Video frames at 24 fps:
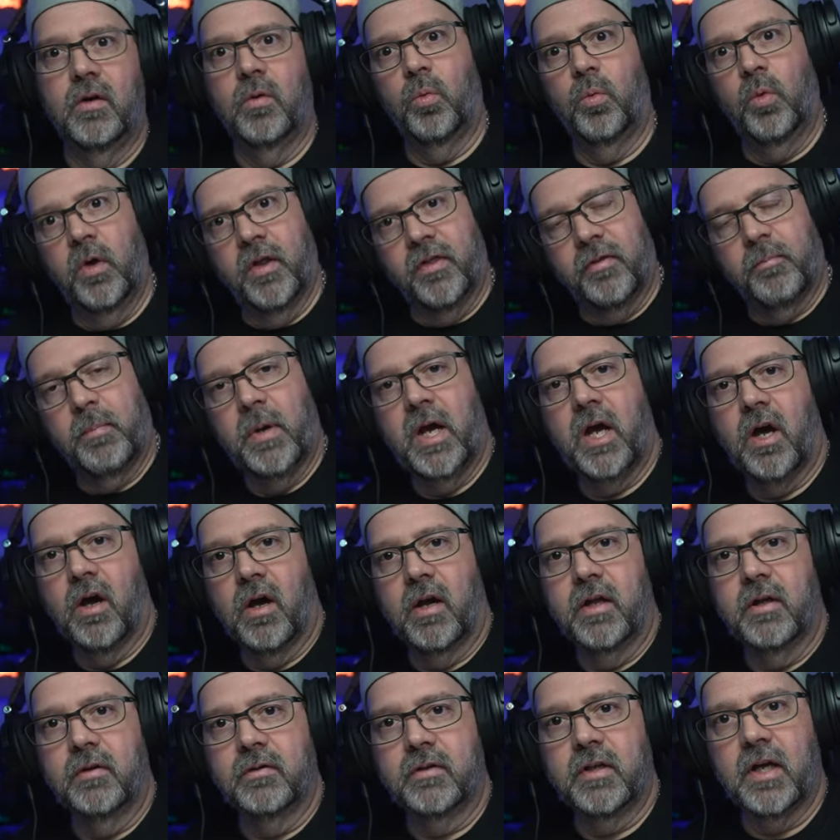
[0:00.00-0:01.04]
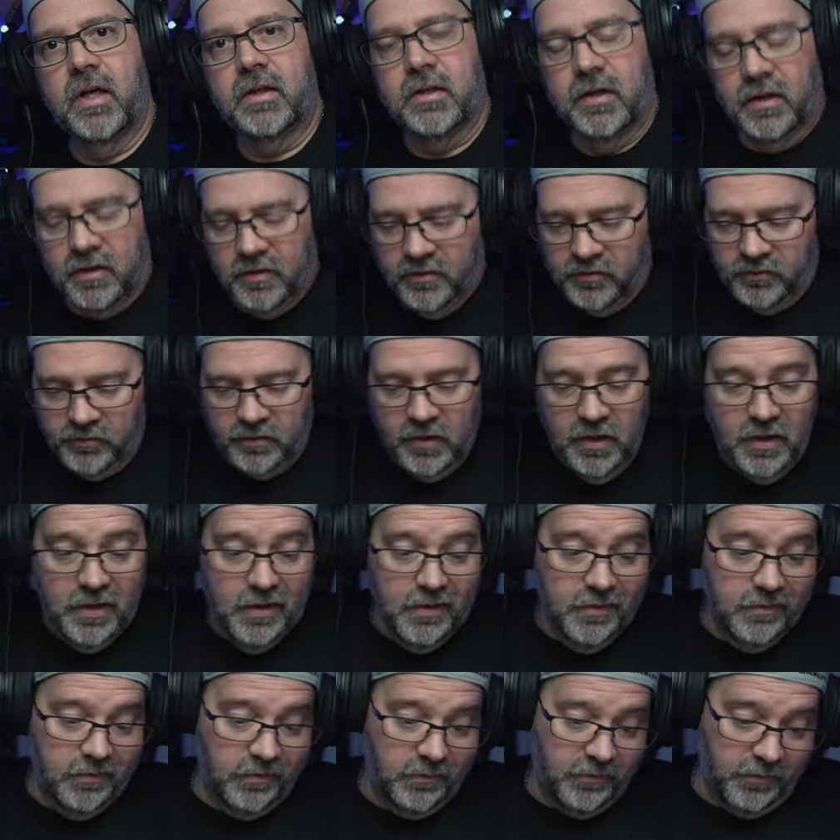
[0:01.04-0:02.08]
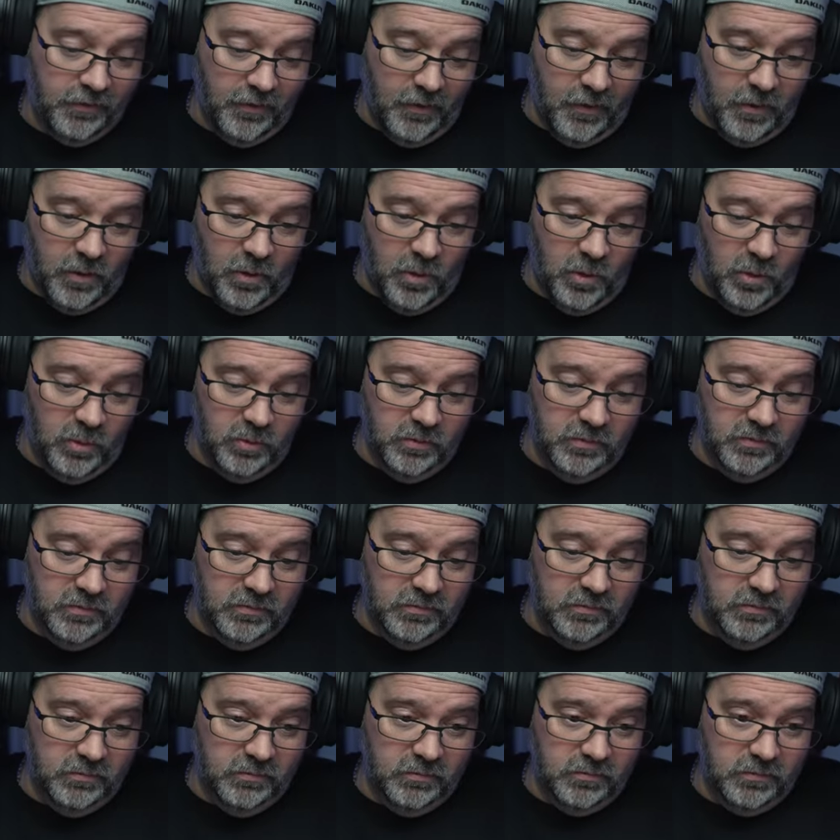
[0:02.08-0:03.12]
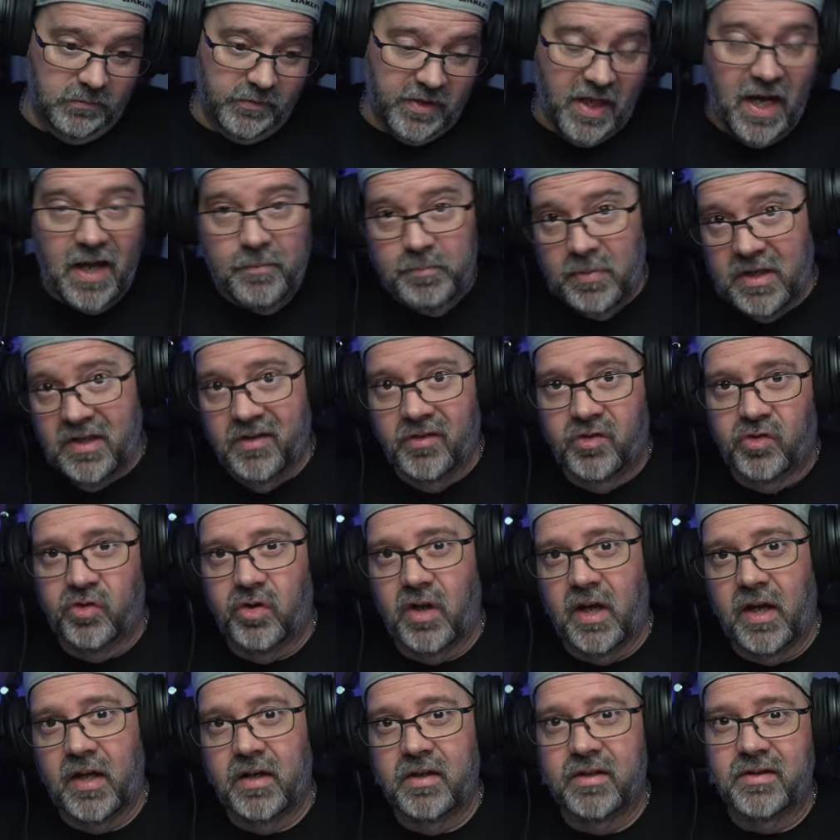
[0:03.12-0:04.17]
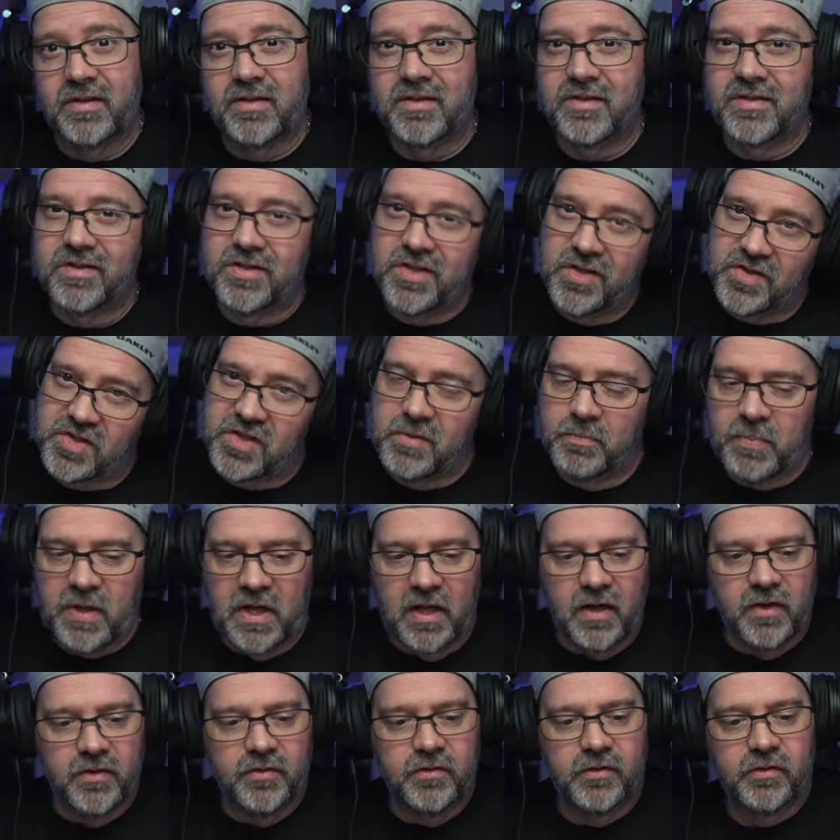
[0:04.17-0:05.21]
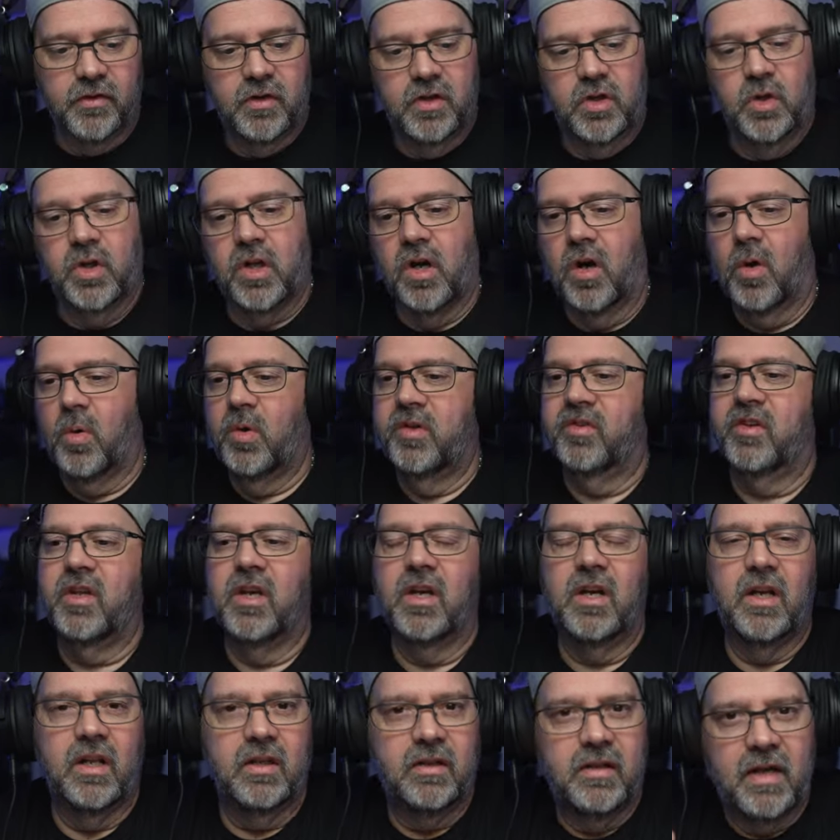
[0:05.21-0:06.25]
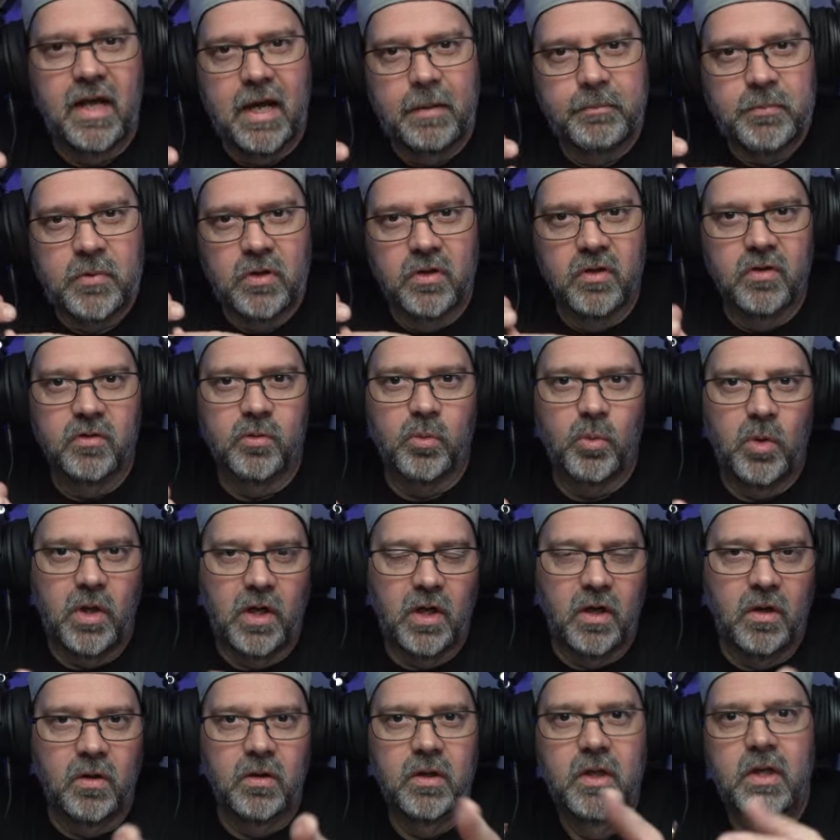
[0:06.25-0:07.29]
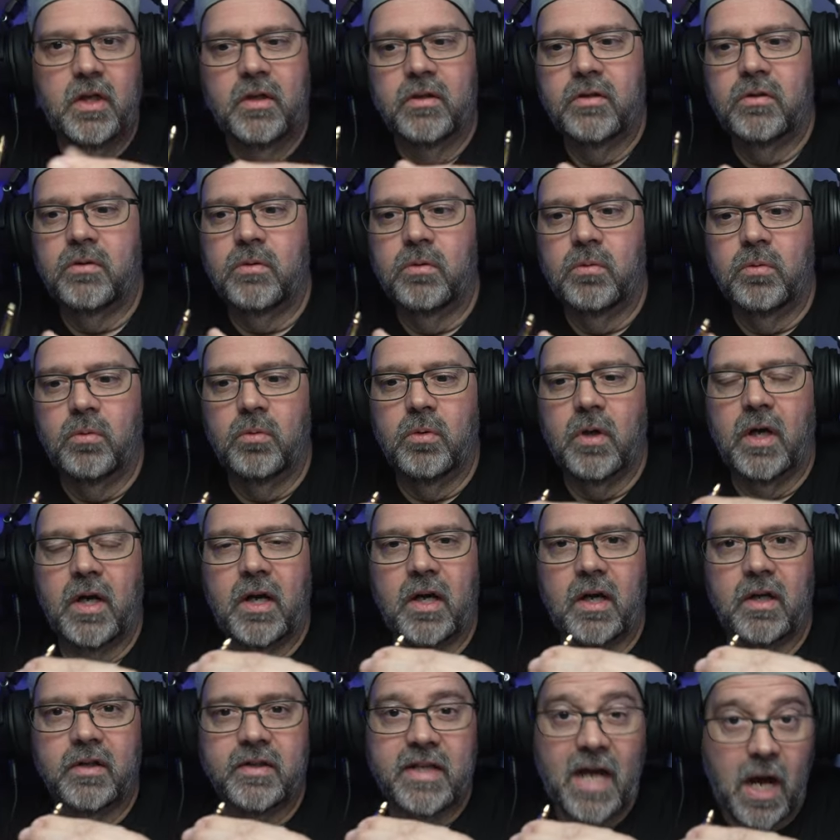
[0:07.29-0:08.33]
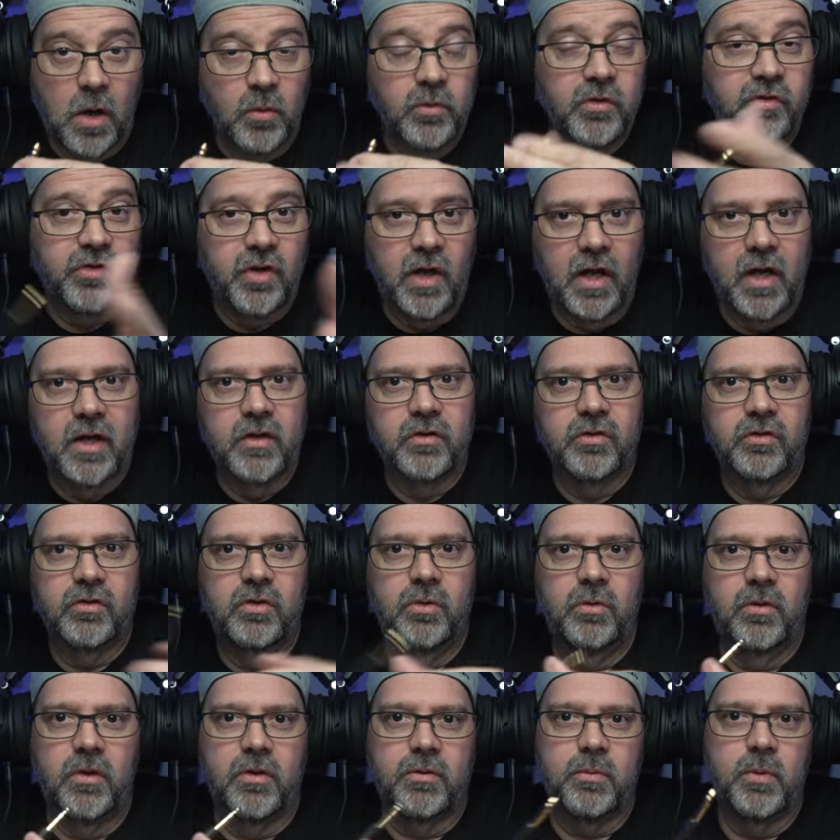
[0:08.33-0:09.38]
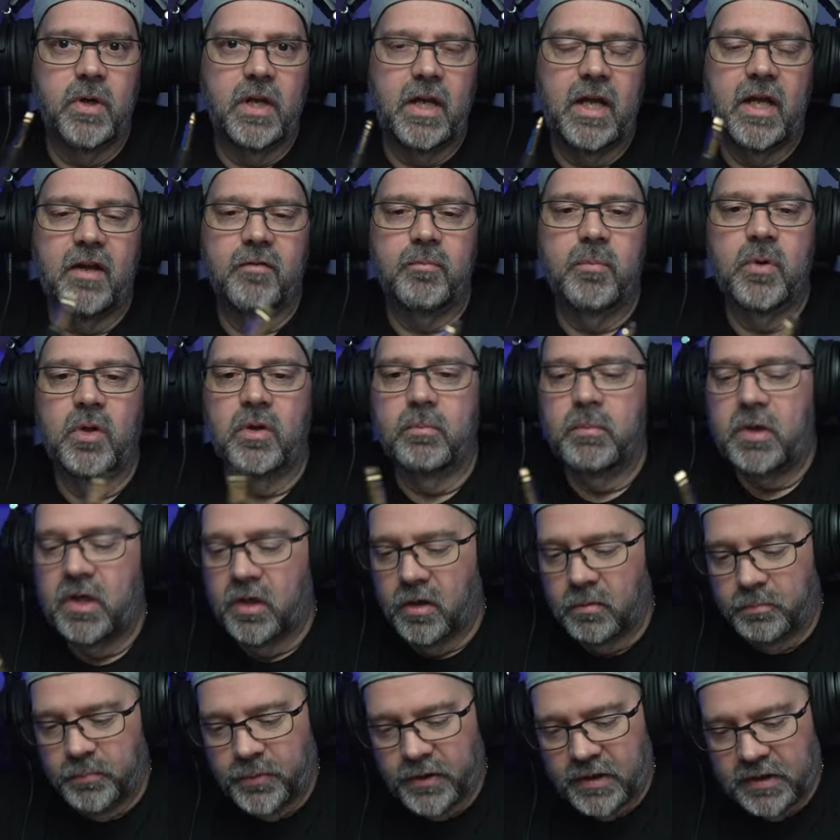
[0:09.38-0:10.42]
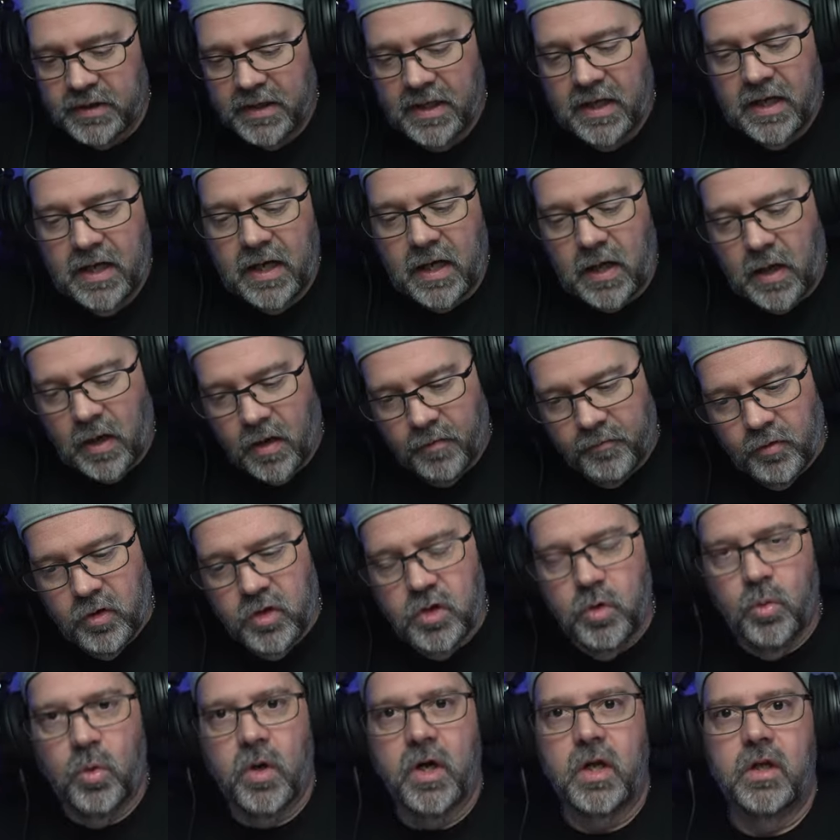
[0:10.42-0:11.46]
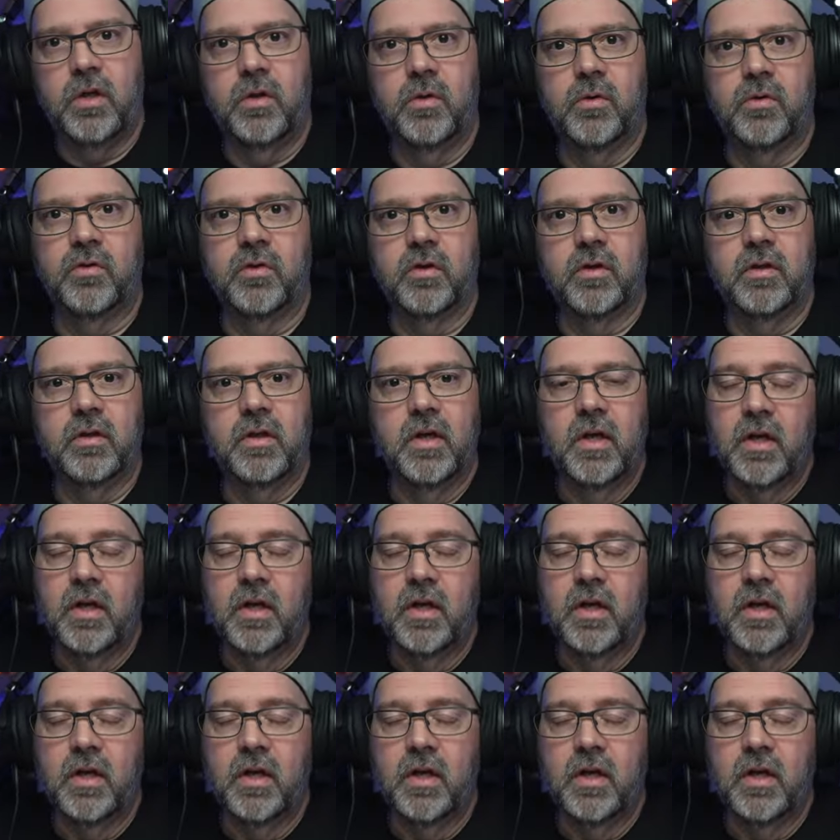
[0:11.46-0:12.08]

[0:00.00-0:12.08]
with my Audio Technicas. So that being said, just depends. You can always get an adapter as well to downsize to the 3.5 millimeter, but however you want to use it,